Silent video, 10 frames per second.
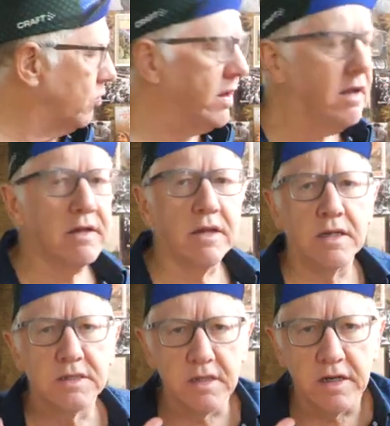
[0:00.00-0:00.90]
one of the
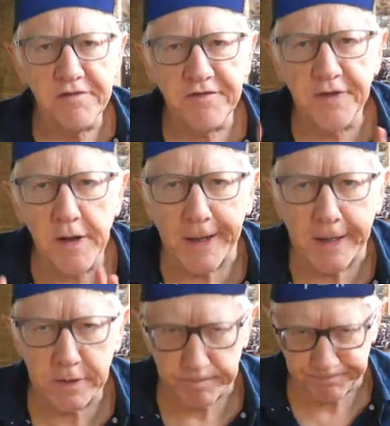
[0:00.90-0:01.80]
things that I
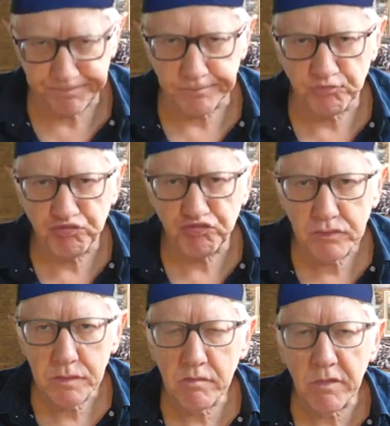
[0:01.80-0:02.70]
find
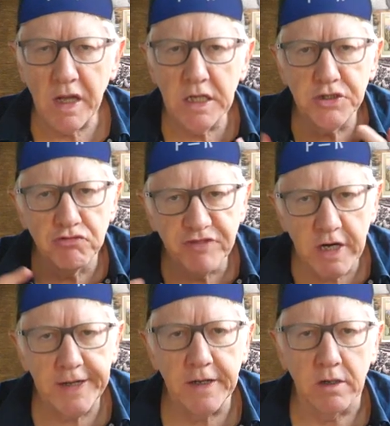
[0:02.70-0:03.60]
is you're
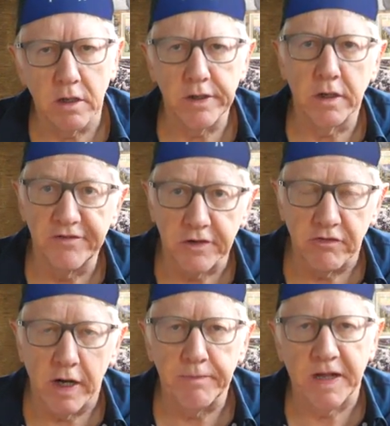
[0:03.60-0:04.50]
riding along, you go for a
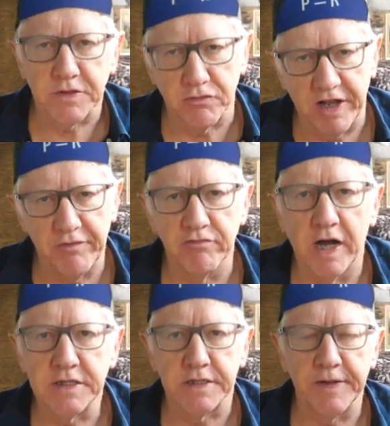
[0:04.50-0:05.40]
ride, perhaps a gravel
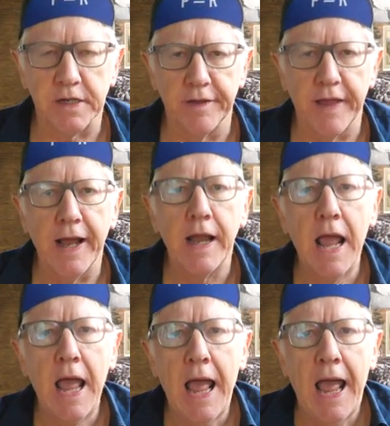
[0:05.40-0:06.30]
ride, something like that,
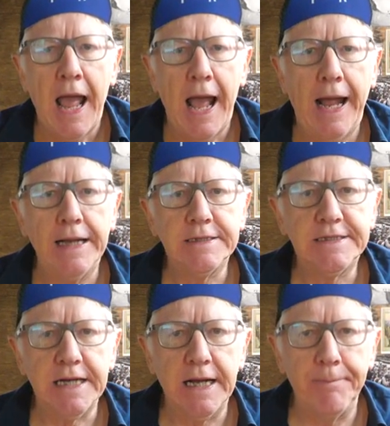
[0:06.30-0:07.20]

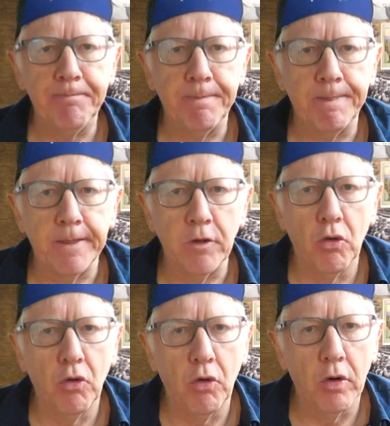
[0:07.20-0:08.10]
and
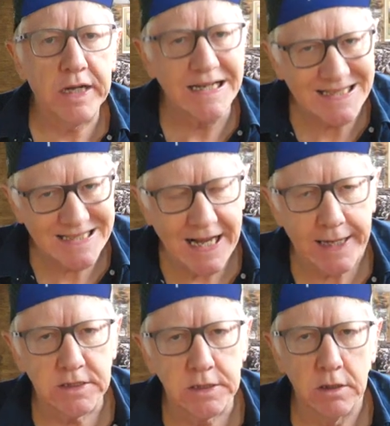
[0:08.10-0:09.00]
your
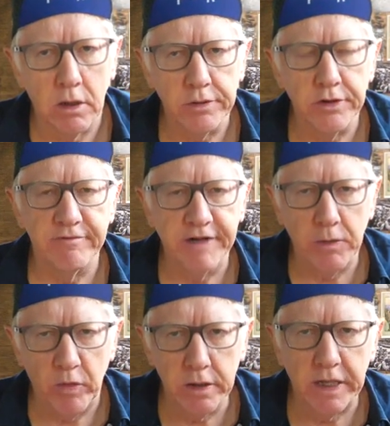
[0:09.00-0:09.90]
cassette on your rear
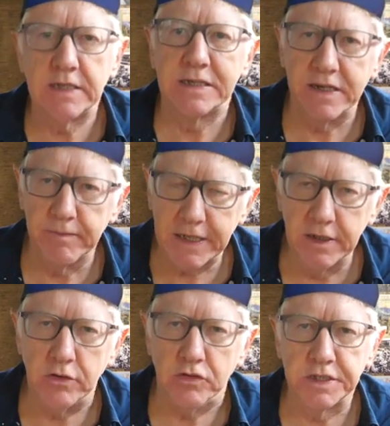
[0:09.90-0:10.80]
wheel gets a little bit
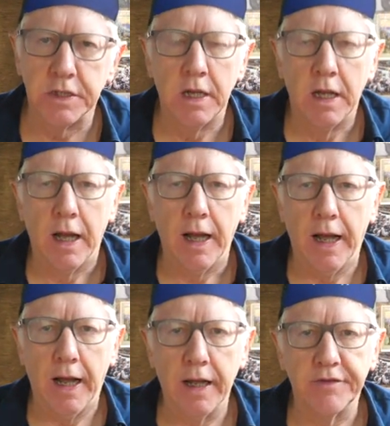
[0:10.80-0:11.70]
loose.
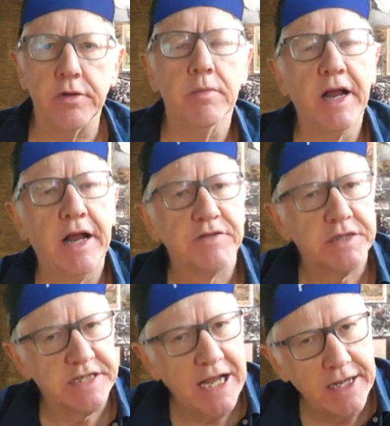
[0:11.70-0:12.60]
So you might have to
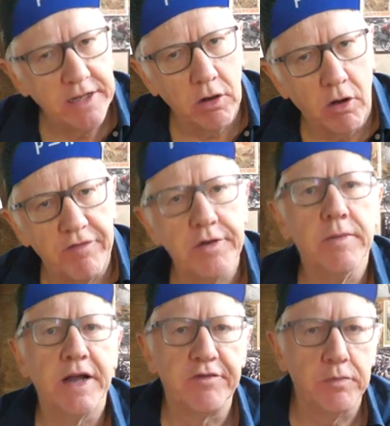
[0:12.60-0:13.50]
take it off and you
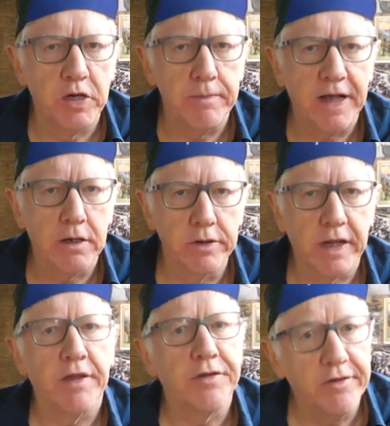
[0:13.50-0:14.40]
might have to put it back on
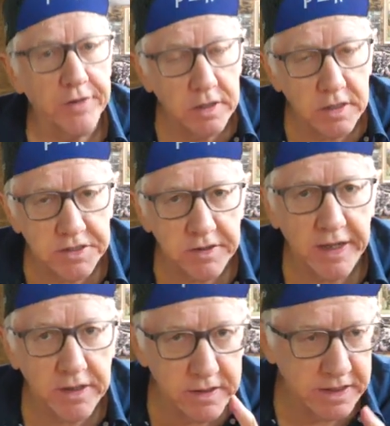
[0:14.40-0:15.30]
again. So if you're going to do
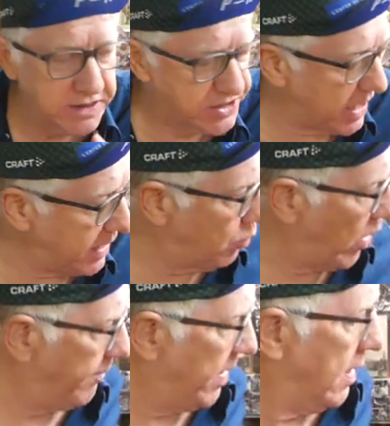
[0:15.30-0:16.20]
that, you need a chain
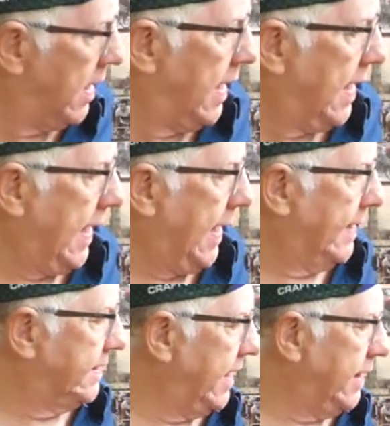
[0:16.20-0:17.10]
whip.
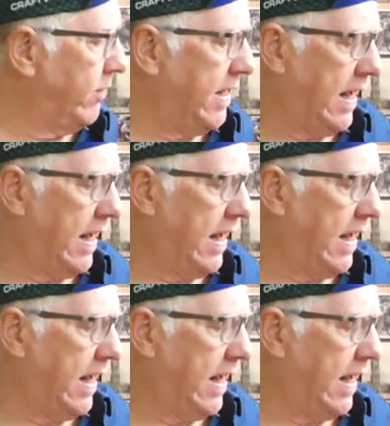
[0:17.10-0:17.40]
And here we